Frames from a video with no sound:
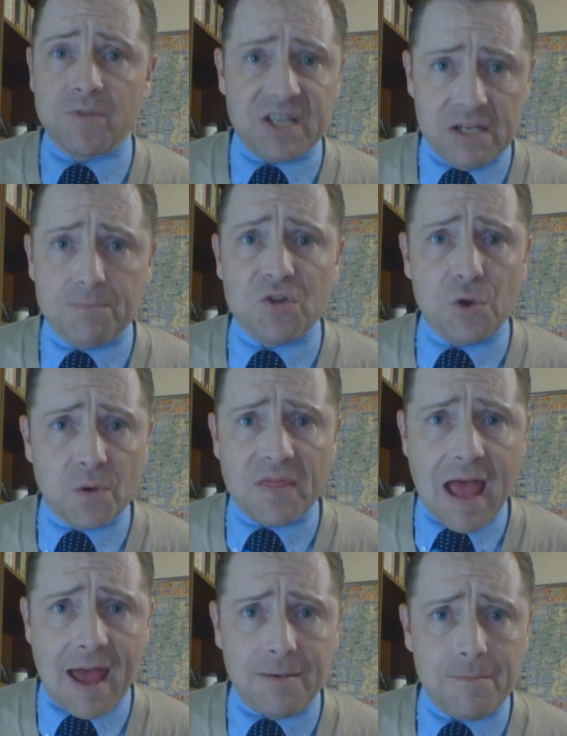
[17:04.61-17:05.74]
keep doing
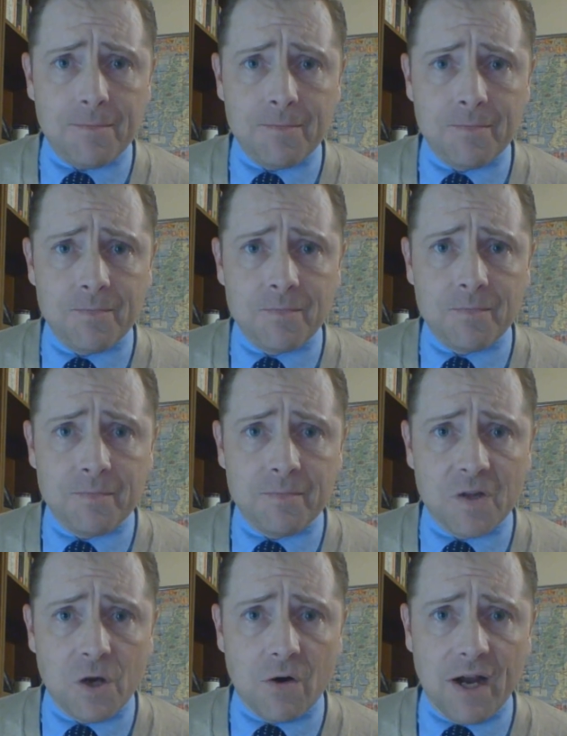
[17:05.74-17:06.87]
that.
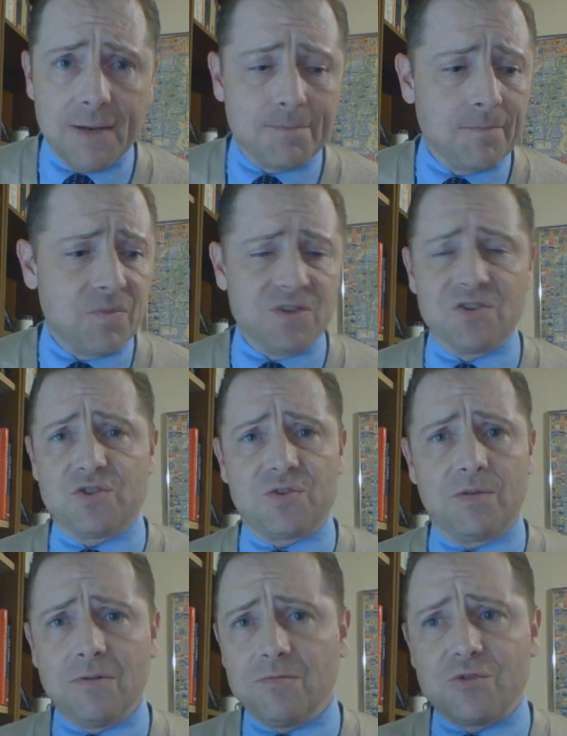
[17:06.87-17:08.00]
All right, this is
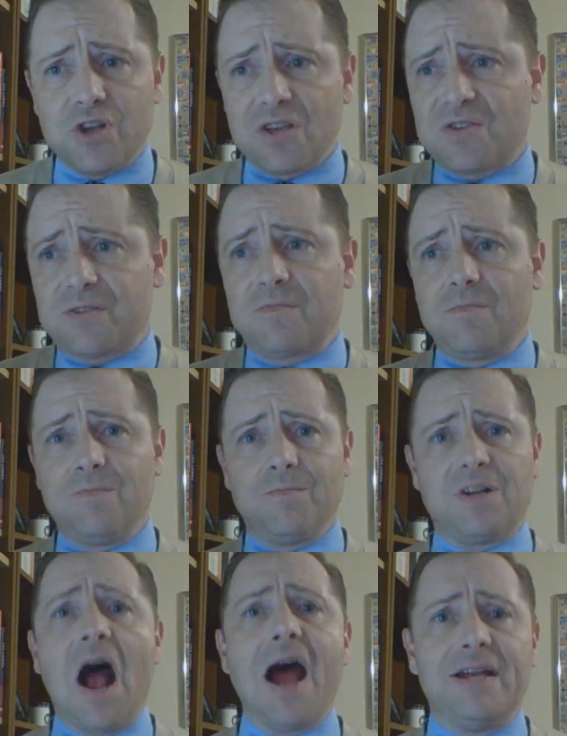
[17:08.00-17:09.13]
just
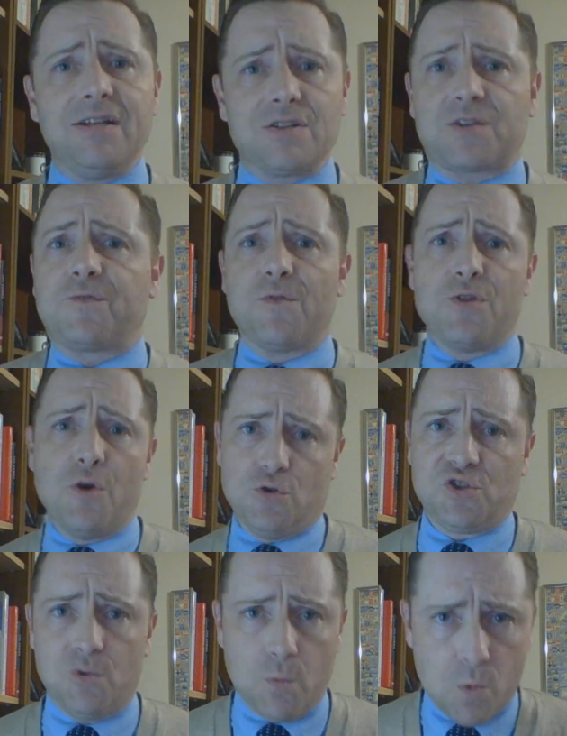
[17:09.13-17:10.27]
guidance for those
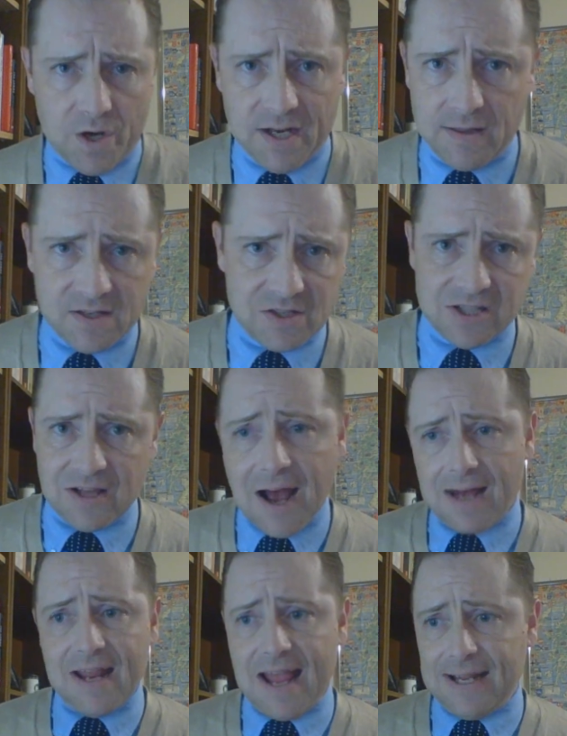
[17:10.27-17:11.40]
who want it. This is not
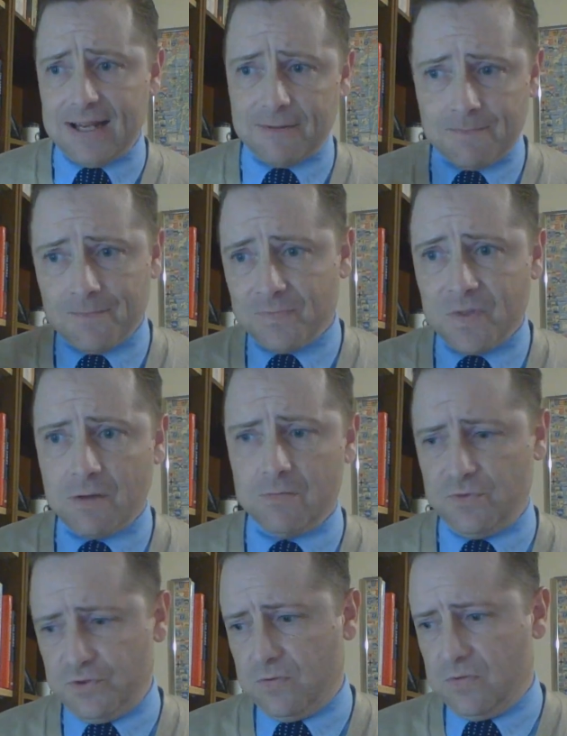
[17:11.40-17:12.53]
a
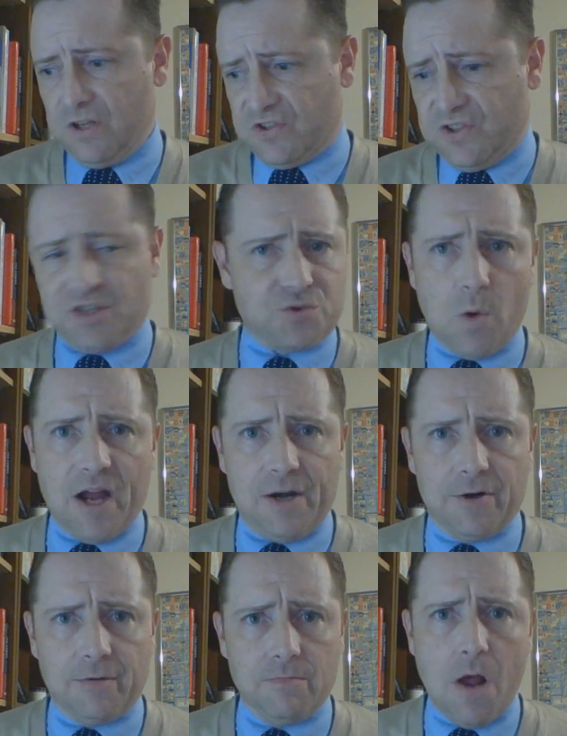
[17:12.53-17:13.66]
it's this way
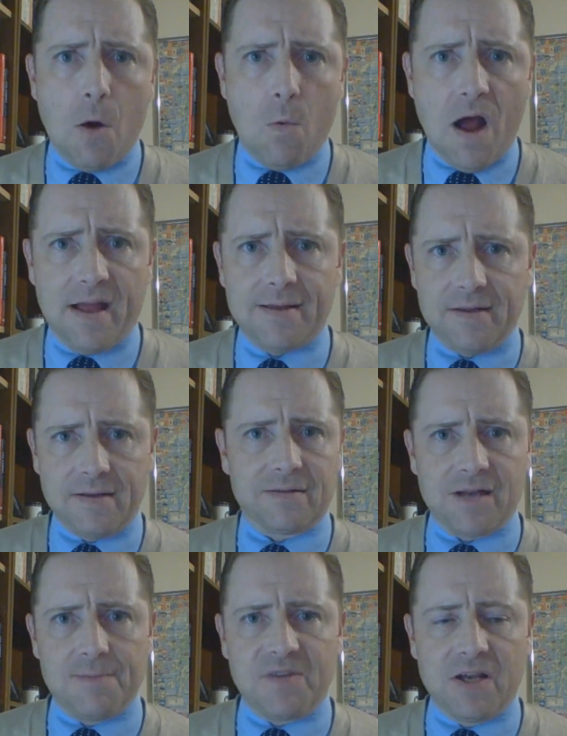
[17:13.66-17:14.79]
or no way
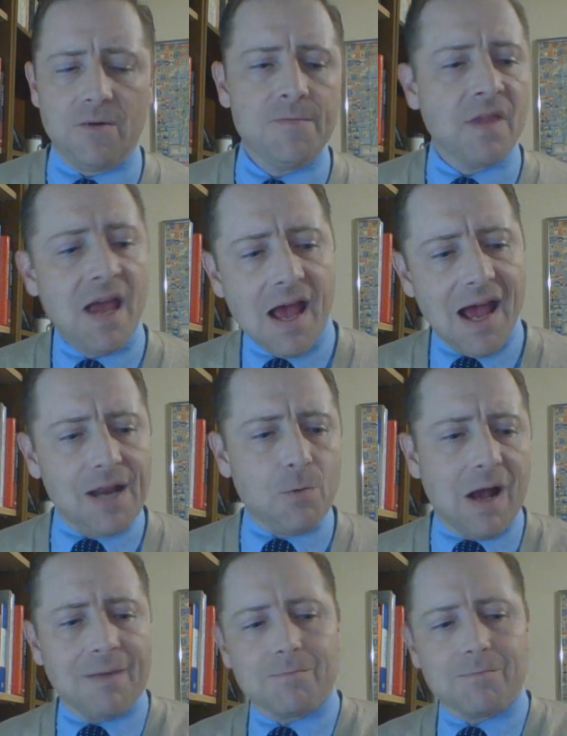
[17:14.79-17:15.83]
type deal. Anyway,